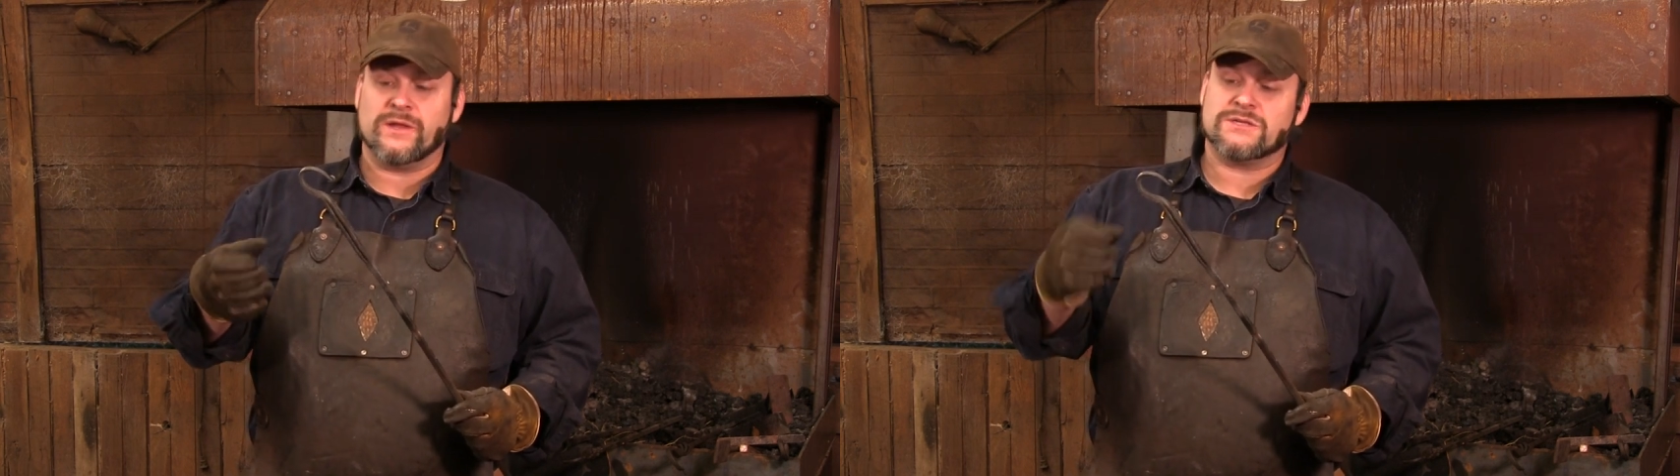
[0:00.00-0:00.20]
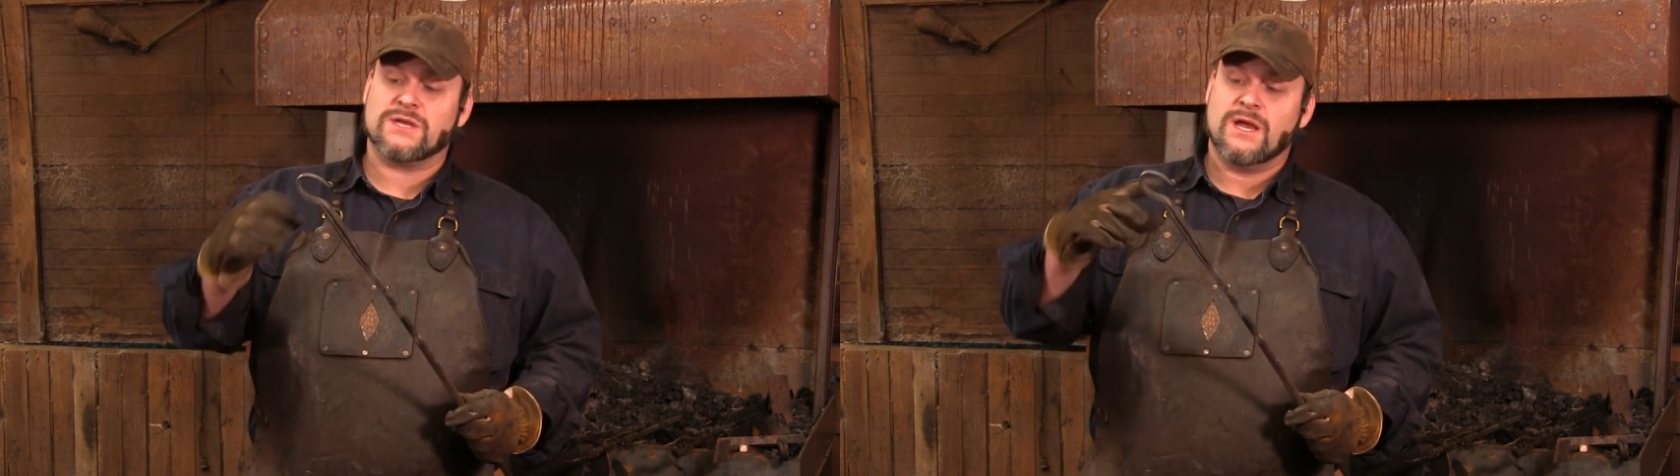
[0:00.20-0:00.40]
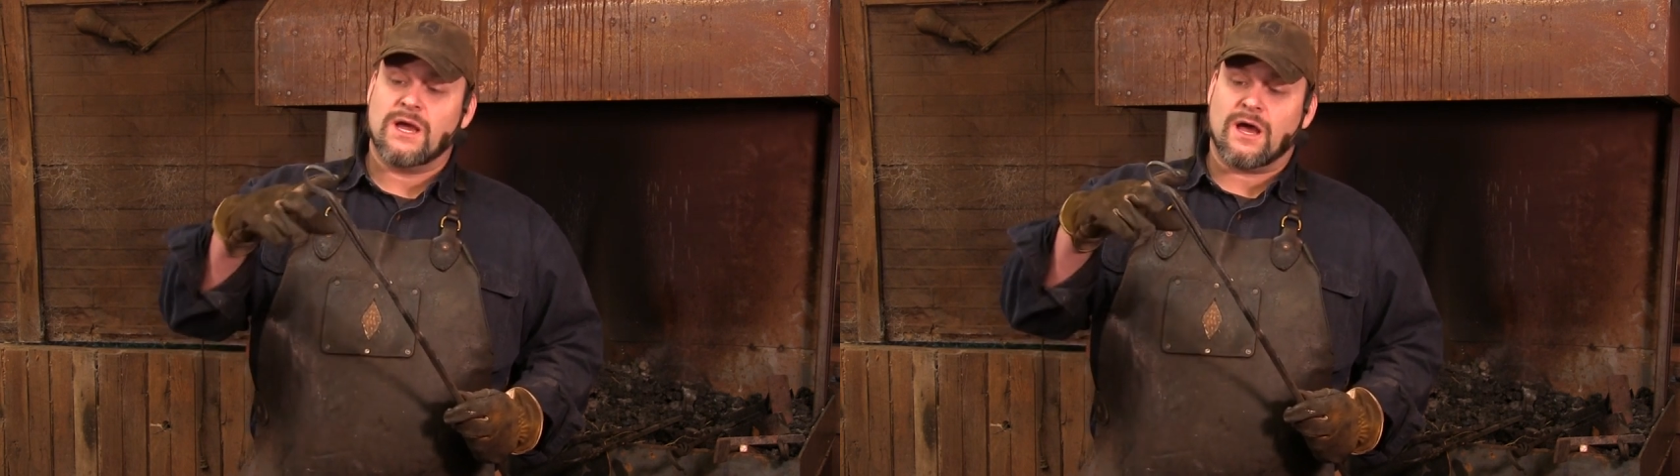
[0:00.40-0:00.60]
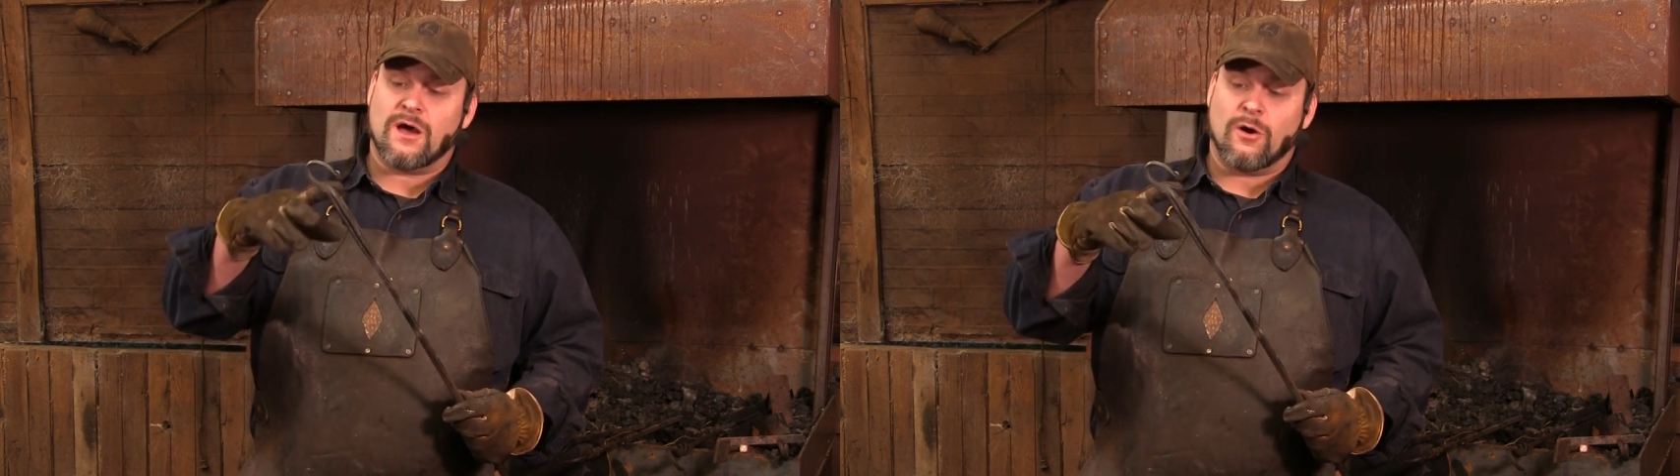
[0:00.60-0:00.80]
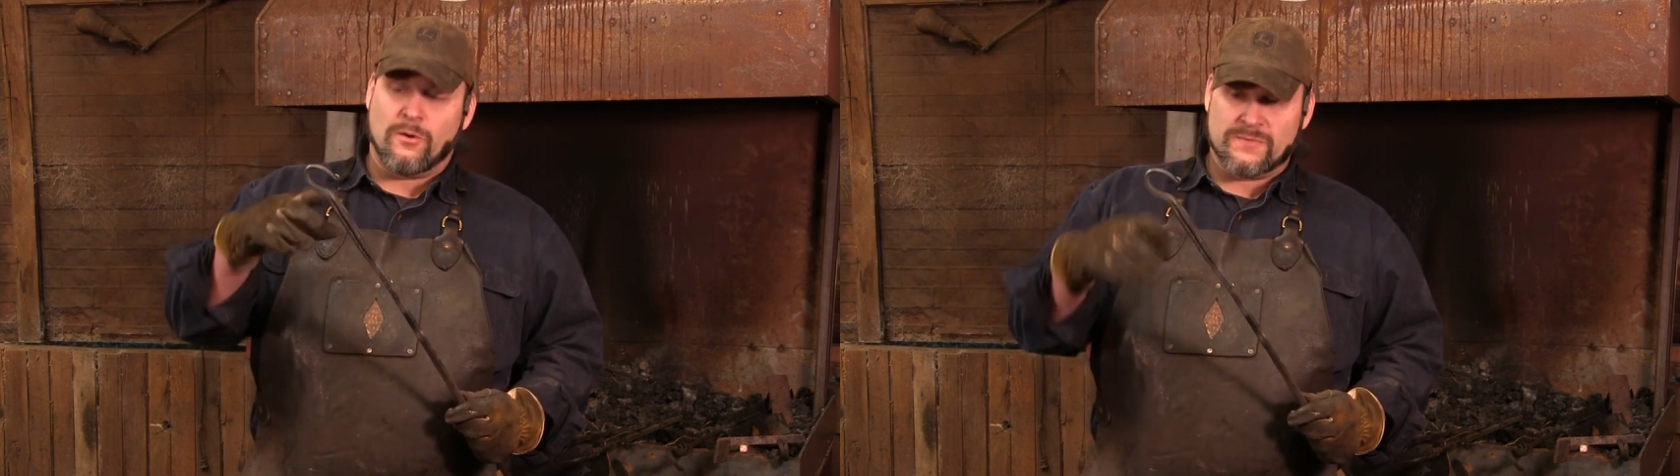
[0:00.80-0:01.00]
wrench
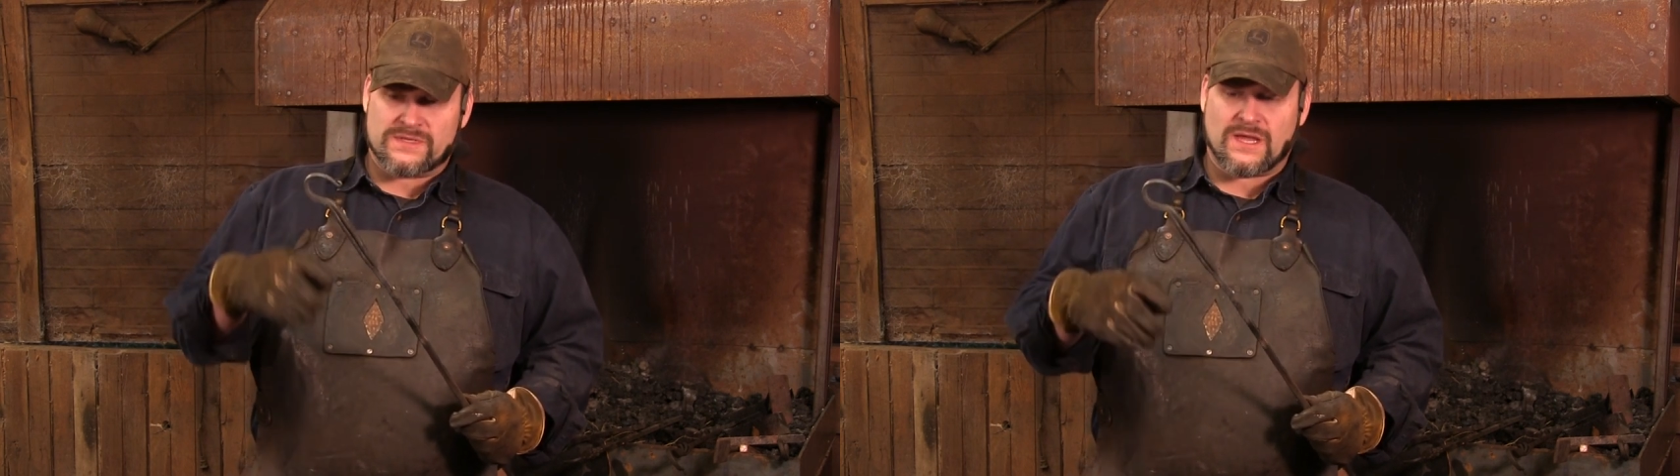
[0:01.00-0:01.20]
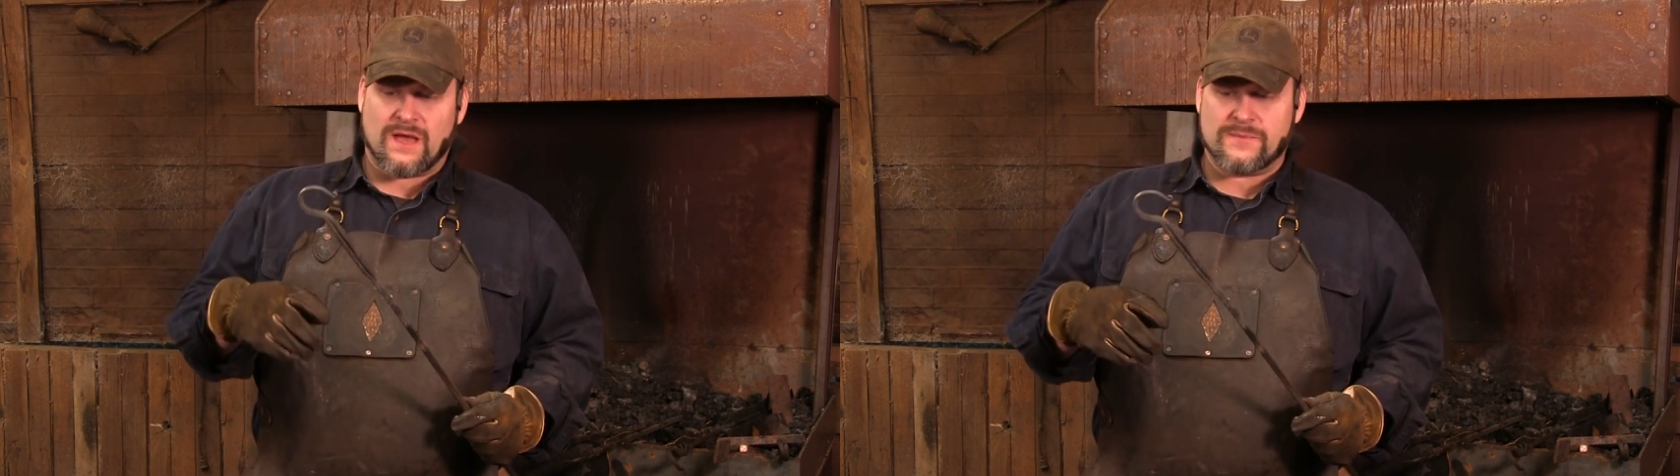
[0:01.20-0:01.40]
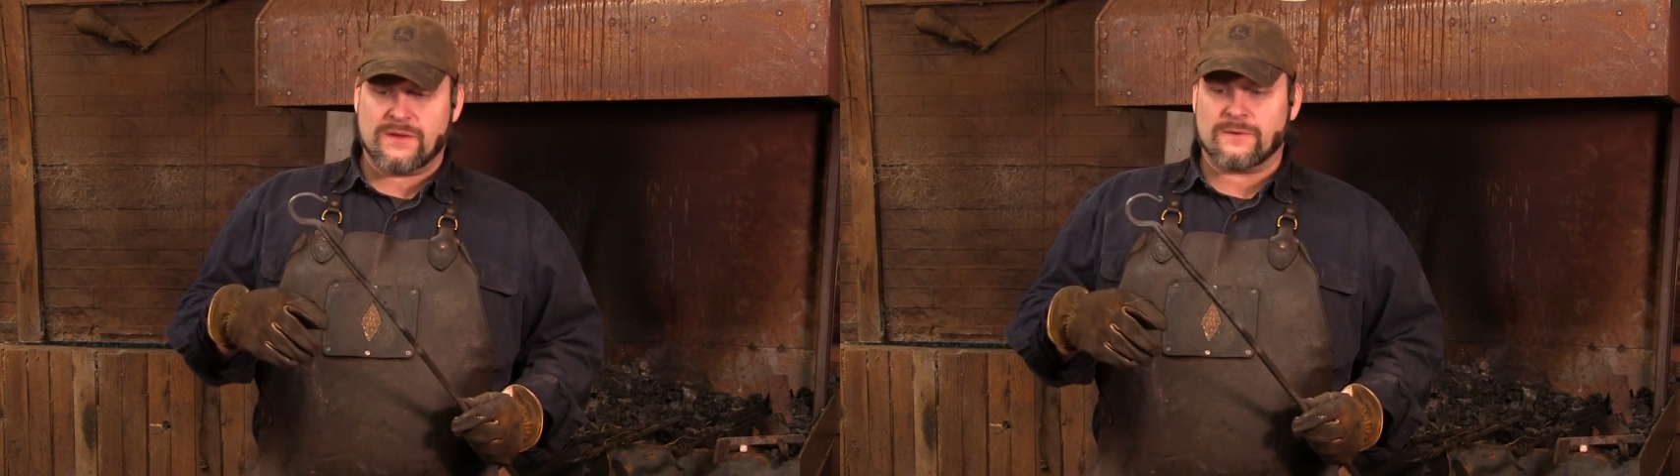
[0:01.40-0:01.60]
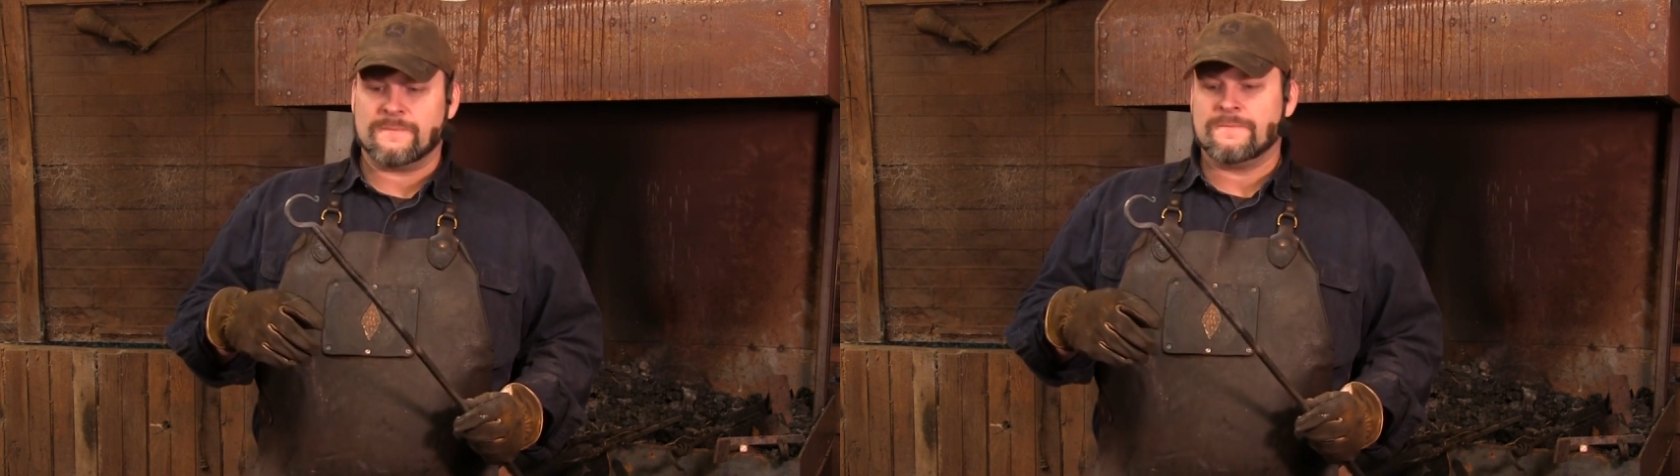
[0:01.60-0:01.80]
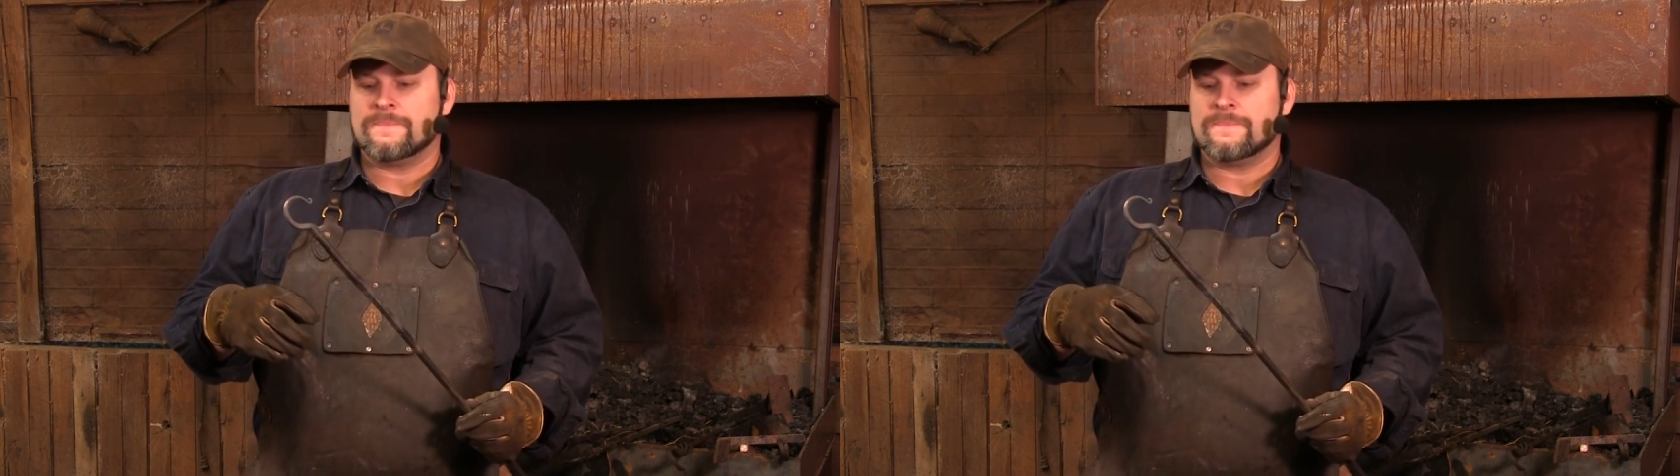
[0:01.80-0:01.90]
uh, on the top here.